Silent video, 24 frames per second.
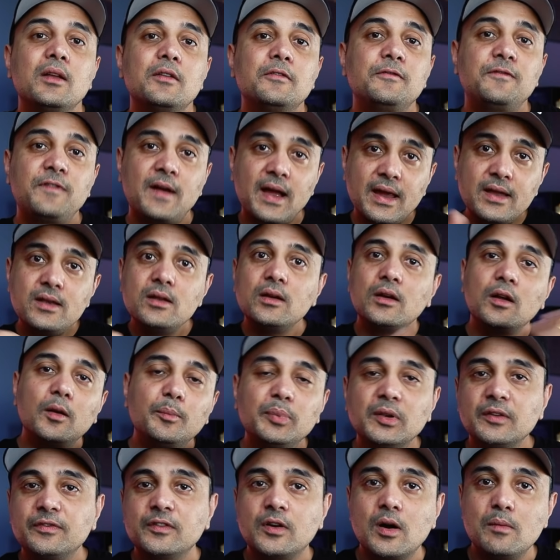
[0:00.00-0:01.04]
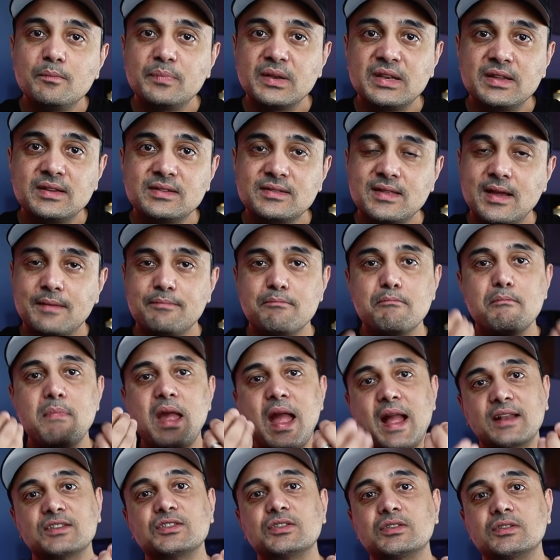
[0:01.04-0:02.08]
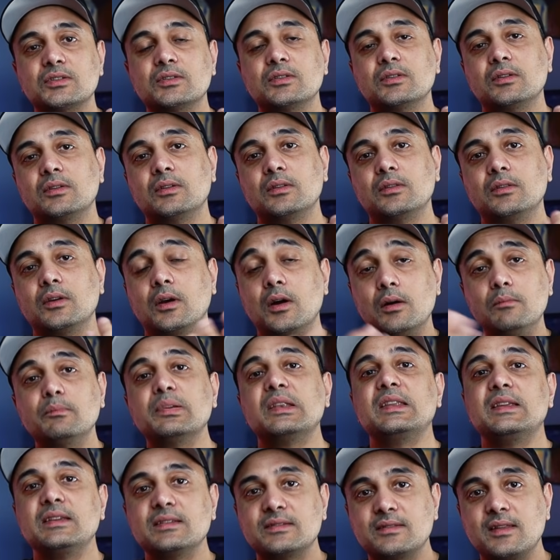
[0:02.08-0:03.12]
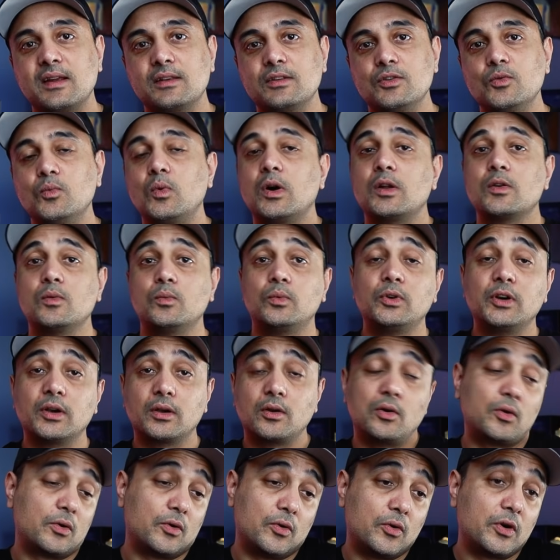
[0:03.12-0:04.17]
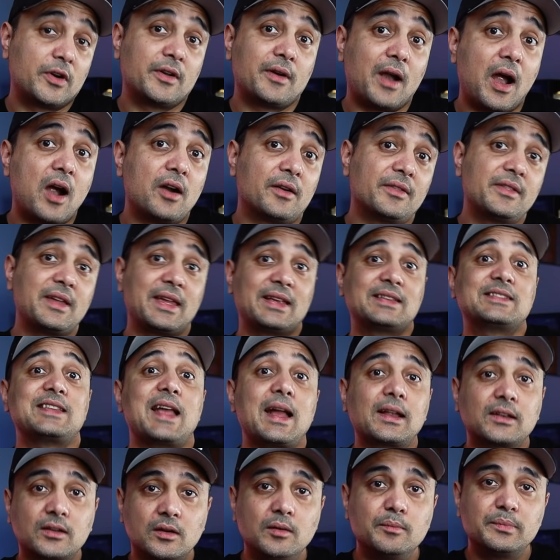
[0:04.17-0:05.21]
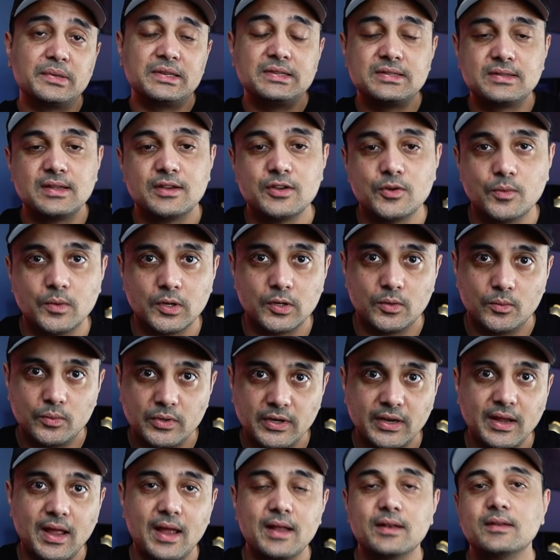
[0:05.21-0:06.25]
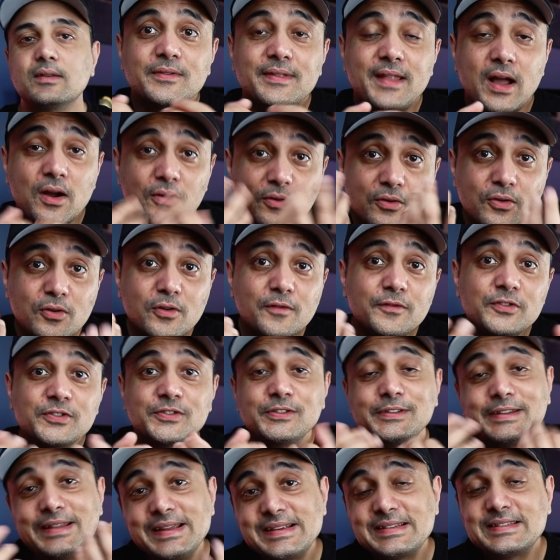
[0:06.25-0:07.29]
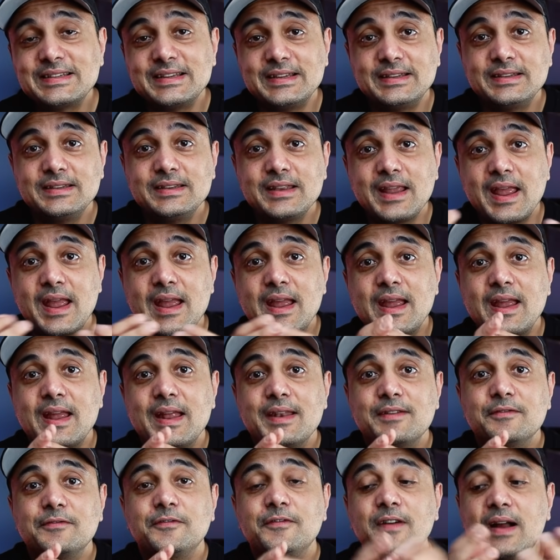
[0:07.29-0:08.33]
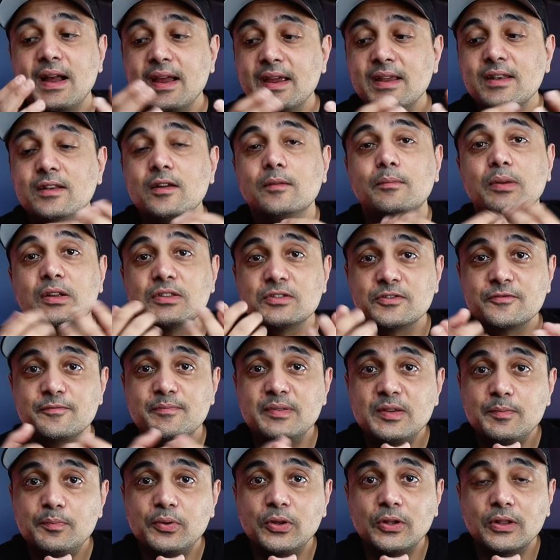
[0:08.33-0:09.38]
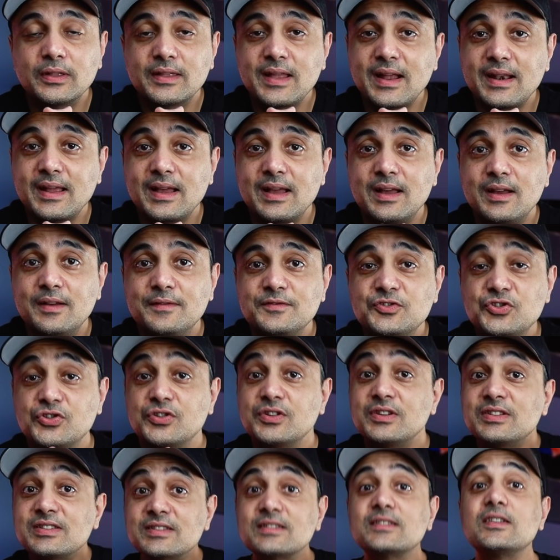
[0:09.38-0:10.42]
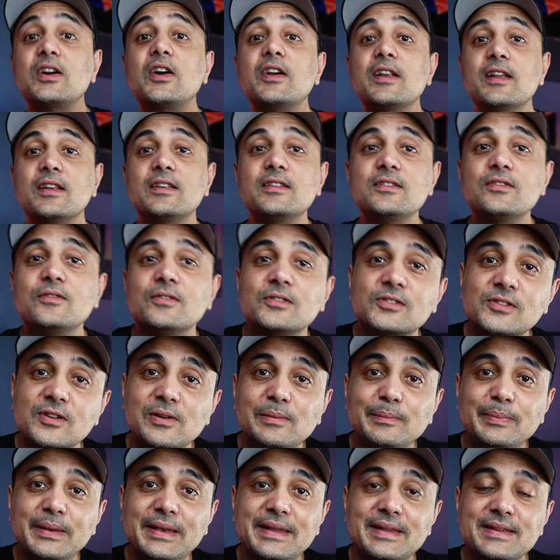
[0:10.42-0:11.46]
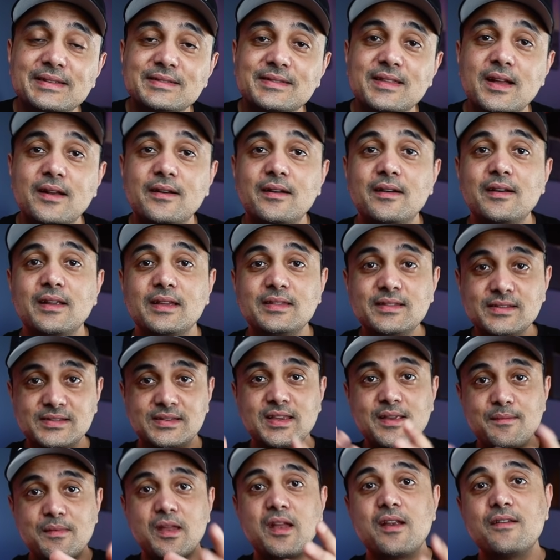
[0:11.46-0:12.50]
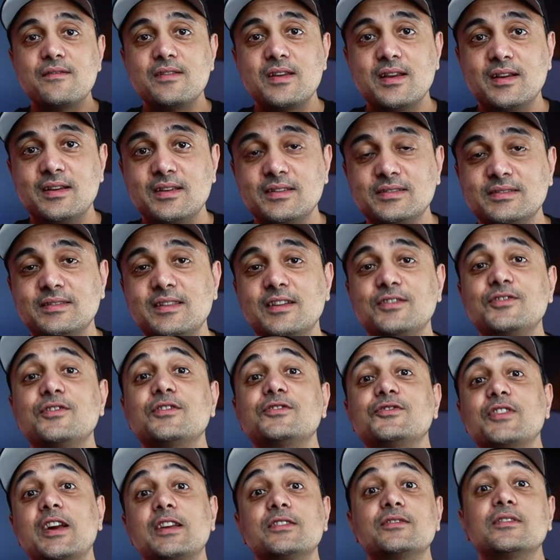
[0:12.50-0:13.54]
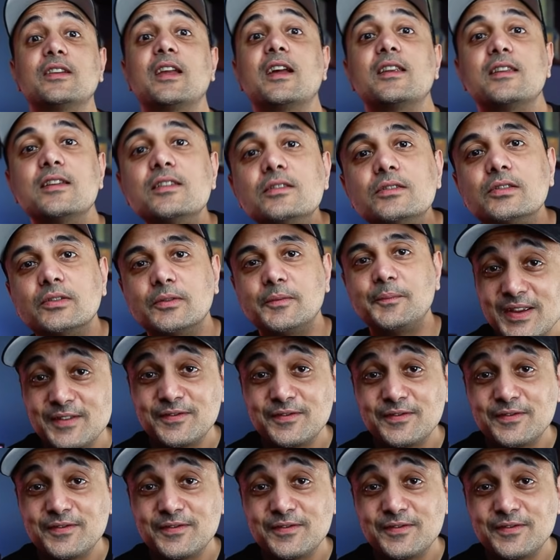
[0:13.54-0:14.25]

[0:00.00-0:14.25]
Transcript: Find a couple of companies that match the companies that you want to work or are the exact companies that you want to work at. Now go over to LinkedIn and find a bunch of people that have just started in those companies that are in the same areas that you're trying to get into.